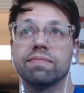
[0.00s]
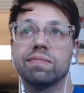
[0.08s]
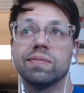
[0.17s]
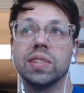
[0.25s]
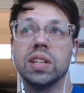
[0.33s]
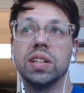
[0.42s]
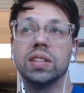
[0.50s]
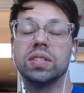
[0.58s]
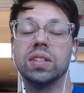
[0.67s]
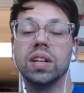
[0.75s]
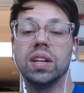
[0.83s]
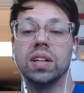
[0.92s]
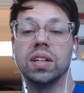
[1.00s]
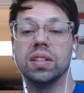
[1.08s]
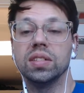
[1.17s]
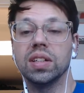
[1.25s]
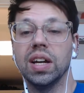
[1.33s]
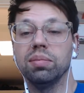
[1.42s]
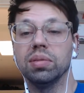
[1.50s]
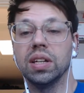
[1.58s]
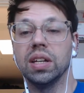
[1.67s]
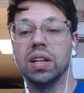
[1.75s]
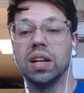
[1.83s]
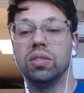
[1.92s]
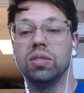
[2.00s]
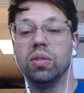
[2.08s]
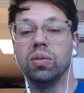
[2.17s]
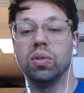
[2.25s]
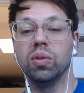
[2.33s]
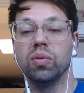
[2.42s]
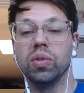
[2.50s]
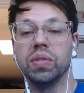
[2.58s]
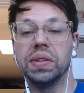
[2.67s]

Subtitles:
it's complicated. I don't know if we've had